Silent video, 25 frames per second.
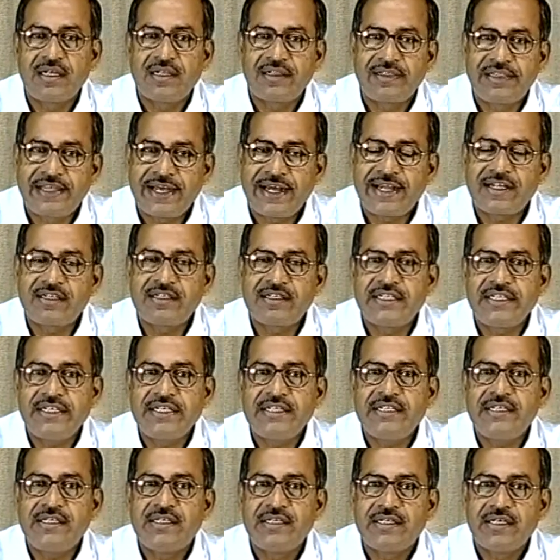that the
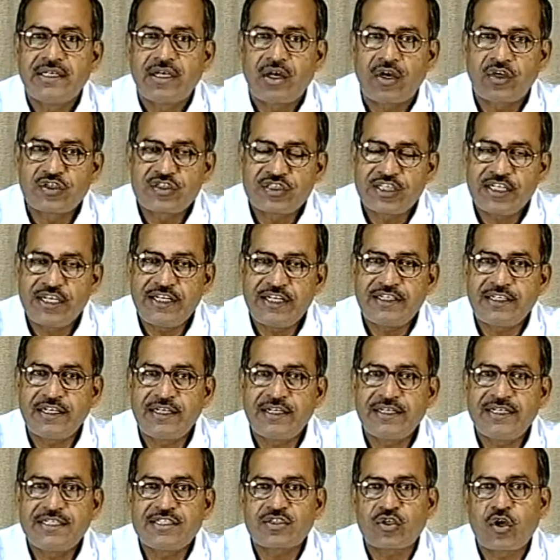oscillator
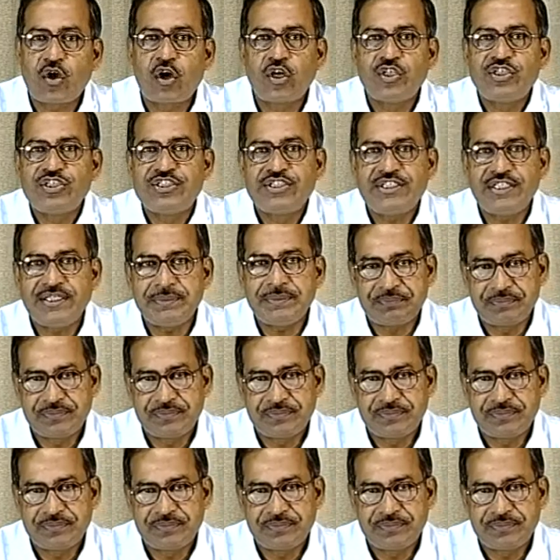is on chip.